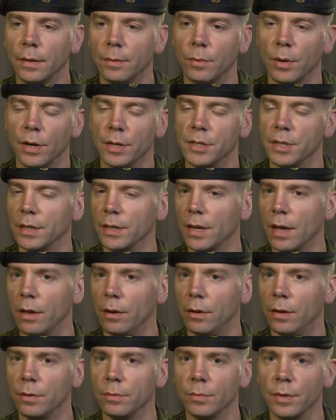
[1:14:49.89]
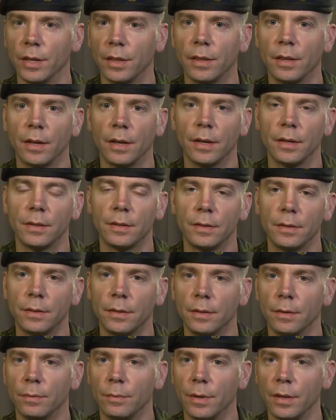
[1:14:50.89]
to get on with
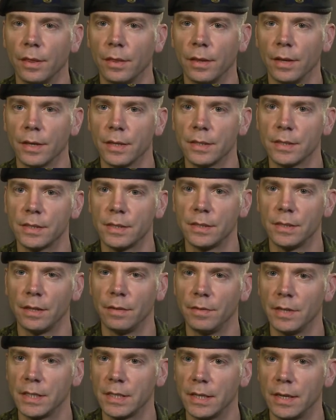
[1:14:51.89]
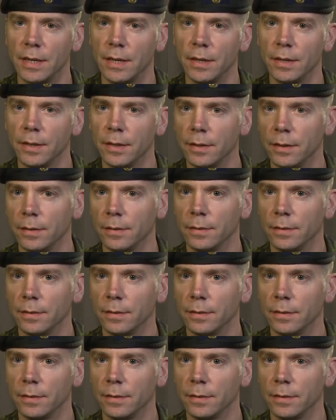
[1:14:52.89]
things civvy side.